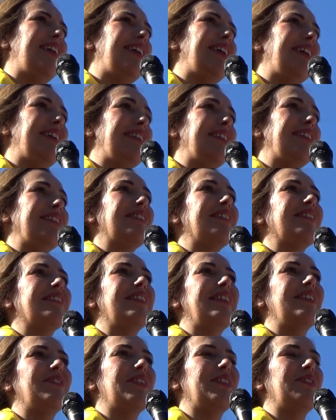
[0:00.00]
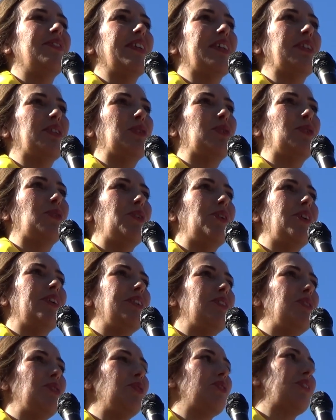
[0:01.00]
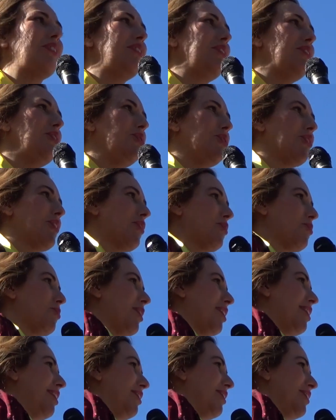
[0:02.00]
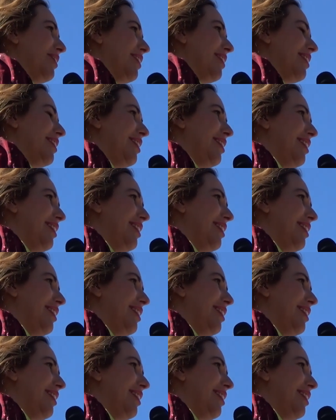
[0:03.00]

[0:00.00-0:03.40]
and he's lived in Victoria and New, South, New South Wales.